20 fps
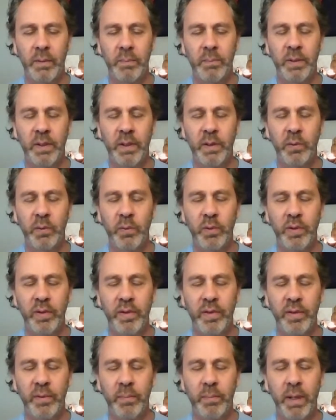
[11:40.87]
Being
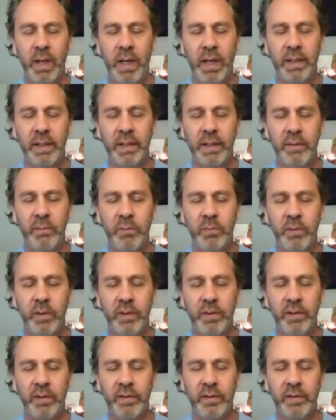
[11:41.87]
with the body,
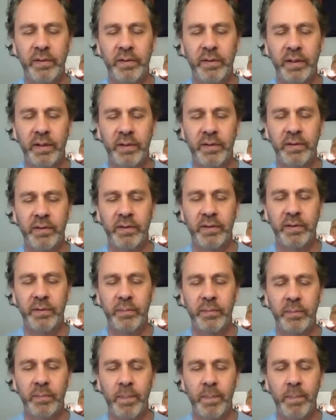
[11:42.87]
one starts to
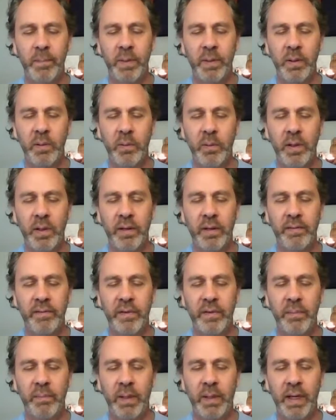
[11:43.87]
be aware
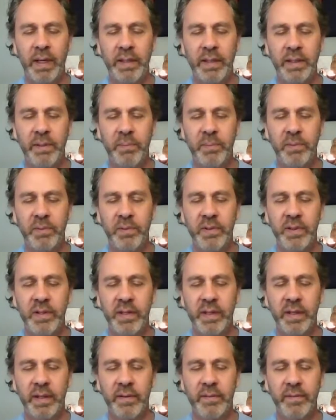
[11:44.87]
of the body
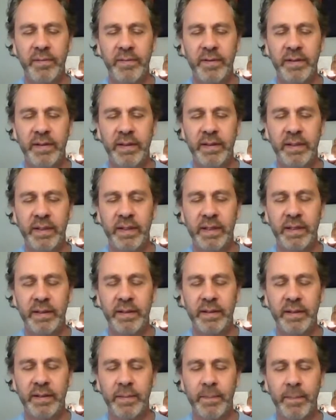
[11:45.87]
breathing, feeling
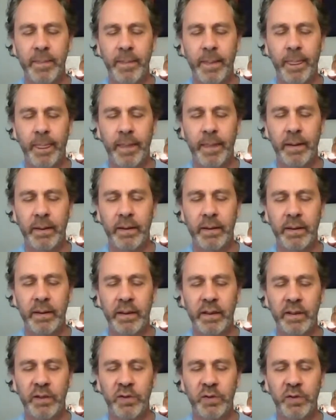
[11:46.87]
it,
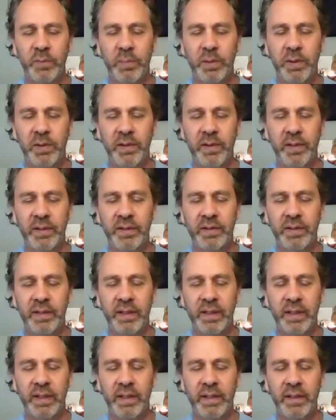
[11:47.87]

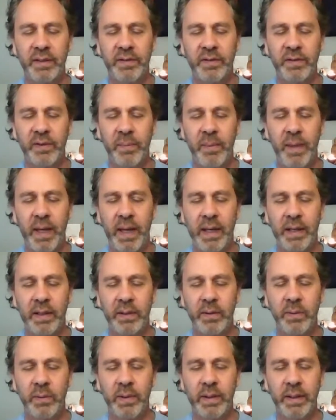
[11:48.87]
experiencing it in a
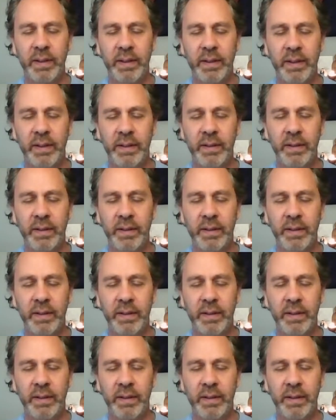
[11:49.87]
somatic way.